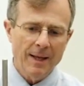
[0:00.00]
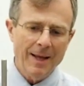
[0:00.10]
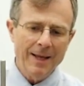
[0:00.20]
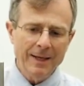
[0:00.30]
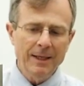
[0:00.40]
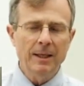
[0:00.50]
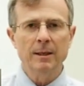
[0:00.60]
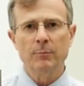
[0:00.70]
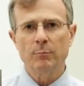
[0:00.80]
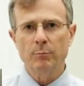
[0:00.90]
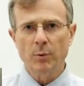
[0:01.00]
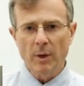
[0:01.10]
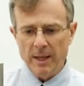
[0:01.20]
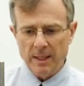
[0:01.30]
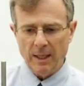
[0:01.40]
eddy
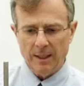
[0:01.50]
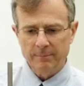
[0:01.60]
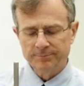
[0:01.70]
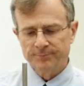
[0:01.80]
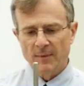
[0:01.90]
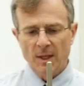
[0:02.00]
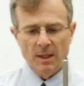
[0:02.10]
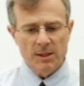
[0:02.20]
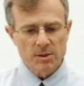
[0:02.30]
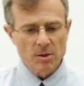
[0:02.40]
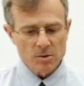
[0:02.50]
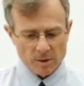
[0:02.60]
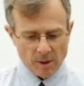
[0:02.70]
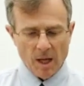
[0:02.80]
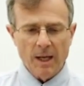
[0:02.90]
braking. It's used
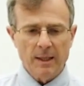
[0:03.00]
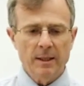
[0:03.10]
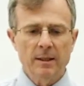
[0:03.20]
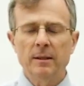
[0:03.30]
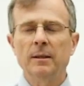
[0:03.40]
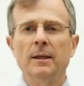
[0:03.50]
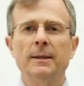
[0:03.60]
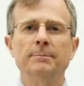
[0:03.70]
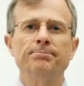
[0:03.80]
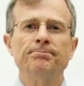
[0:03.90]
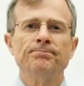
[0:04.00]
a lot in um,